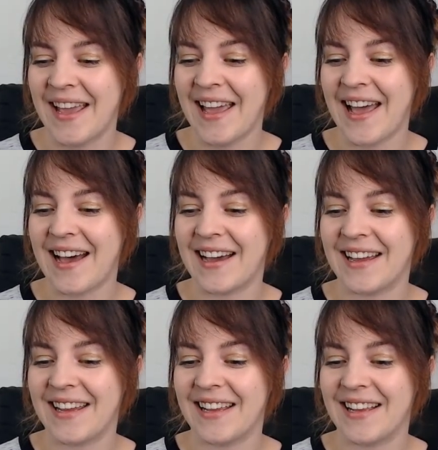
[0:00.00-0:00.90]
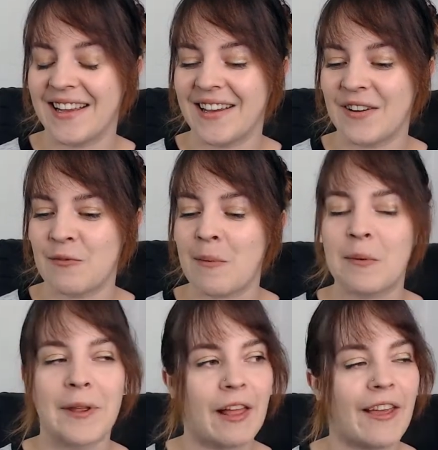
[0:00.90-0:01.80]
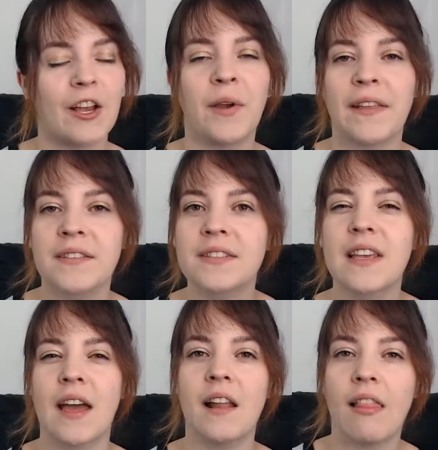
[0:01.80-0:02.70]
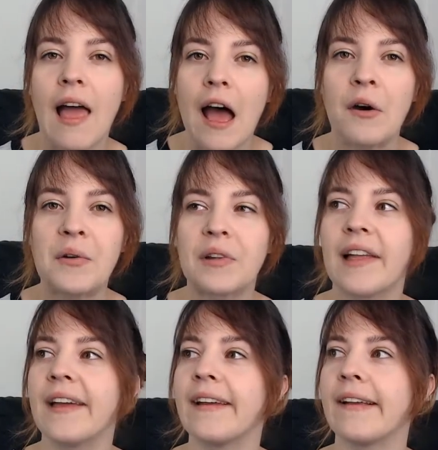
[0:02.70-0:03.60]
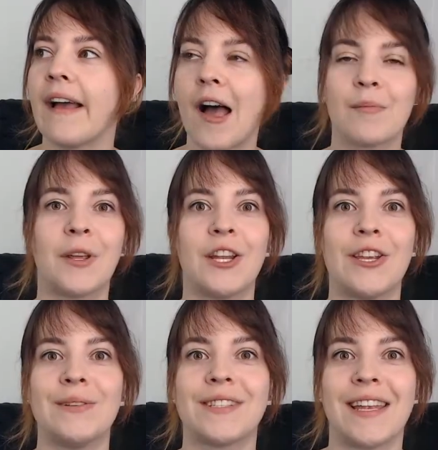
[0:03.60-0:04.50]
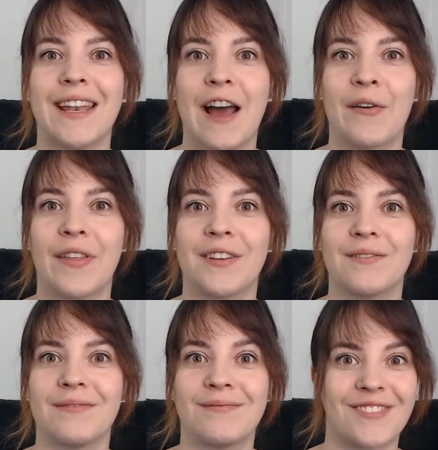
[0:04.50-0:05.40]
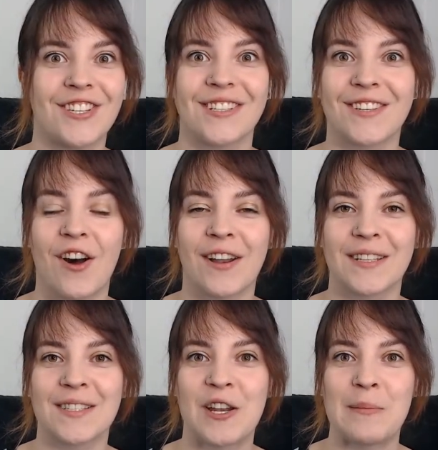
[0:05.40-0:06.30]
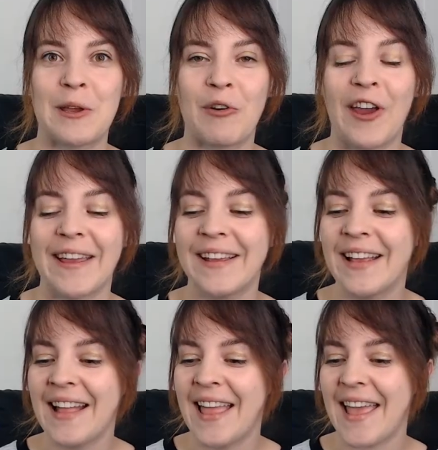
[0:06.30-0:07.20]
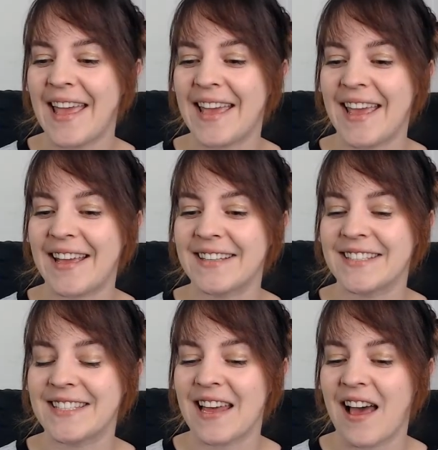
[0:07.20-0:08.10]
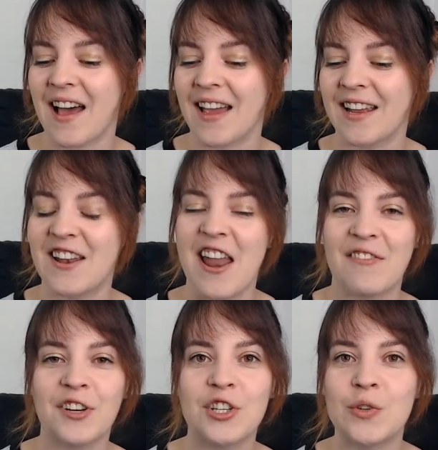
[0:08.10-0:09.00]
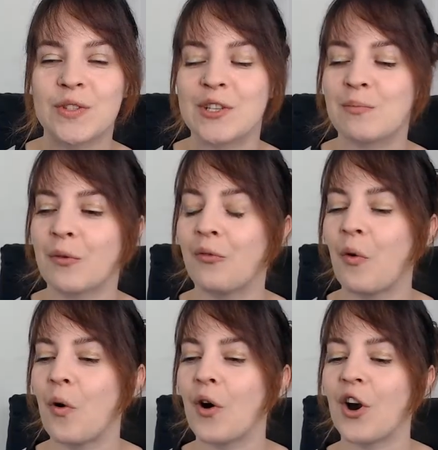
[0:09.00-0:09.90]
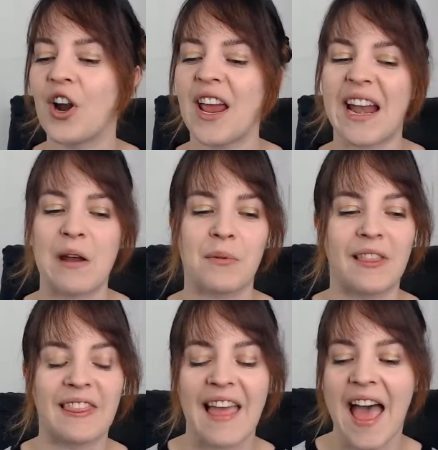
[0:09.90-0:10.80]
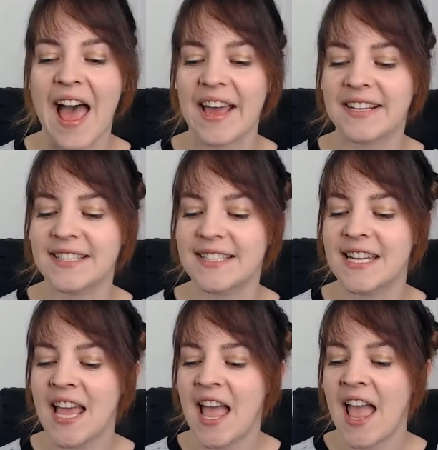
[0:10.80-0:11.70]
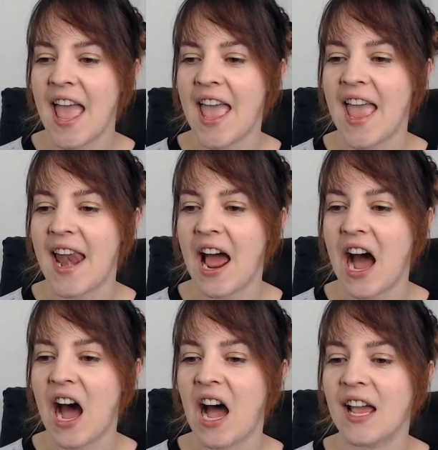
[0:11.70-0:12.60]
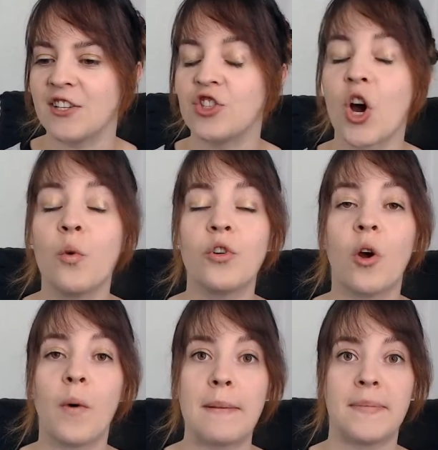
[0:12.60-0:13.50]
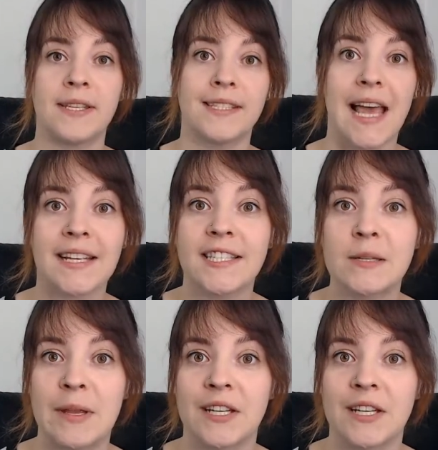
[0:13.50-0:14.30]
I remember being like, okay, this is kind of loud. Like, I'm going to use it now that she's gone. It's going to be great. And I had never used it before, and I relaxed. And I don't know what possessed me to